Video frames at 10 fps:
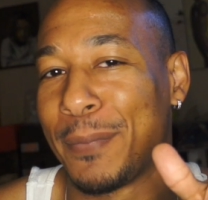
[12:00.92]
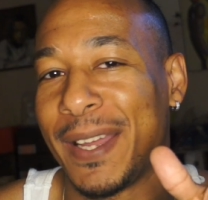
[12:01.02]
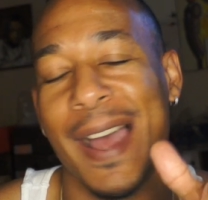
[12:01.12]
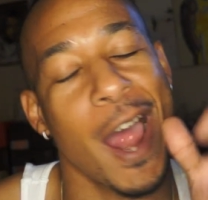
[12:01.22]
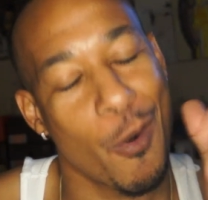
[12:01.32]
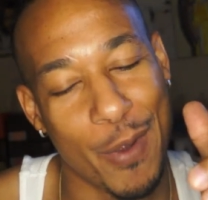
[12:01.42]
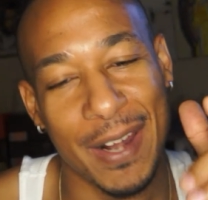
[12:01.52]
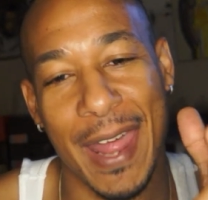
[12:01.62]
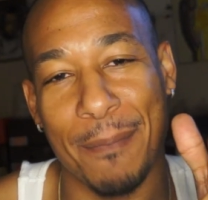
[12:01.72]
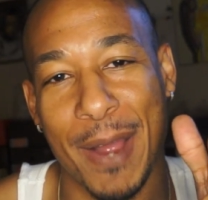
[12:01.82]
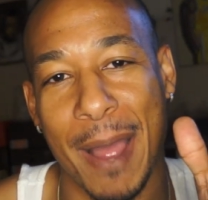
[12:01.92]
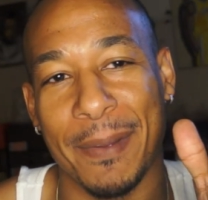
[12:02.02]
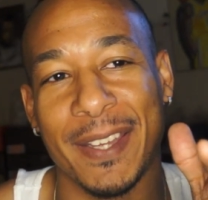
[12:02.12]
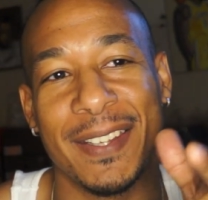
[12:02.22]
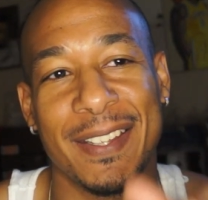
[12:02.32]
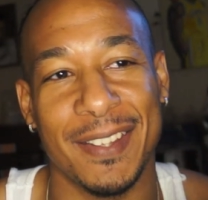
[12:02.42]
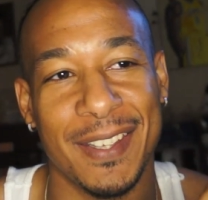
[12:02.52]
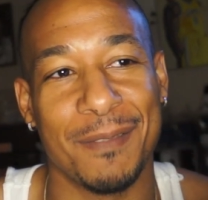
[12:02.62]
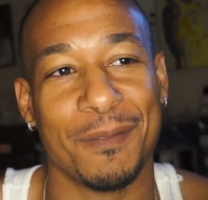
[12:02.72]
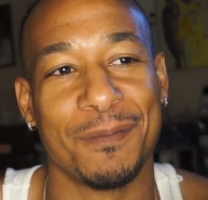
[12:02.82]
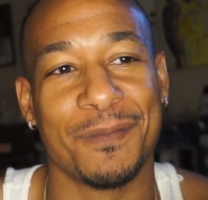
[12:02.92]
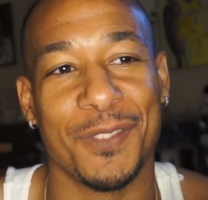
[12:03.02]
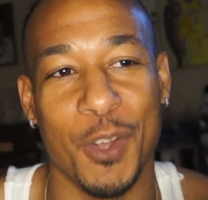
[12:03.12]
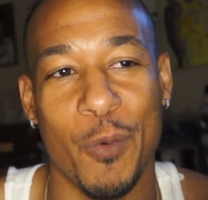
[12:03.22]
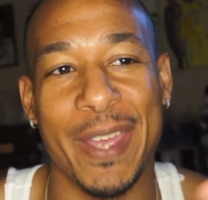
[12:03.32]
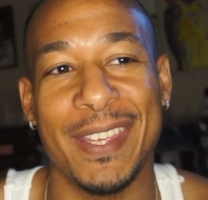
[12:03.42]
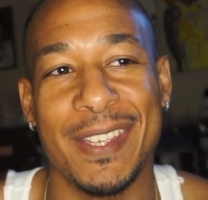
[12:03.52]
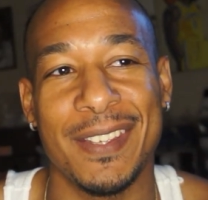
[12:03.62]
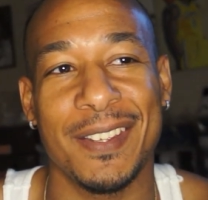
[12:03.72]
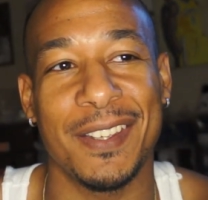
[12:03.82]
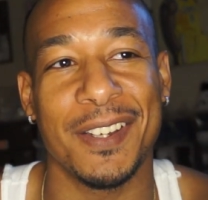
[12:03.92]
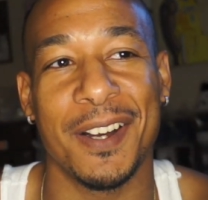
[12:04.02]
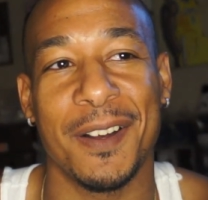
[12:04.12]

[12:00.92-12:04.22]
man. I really like Papa. And even the way he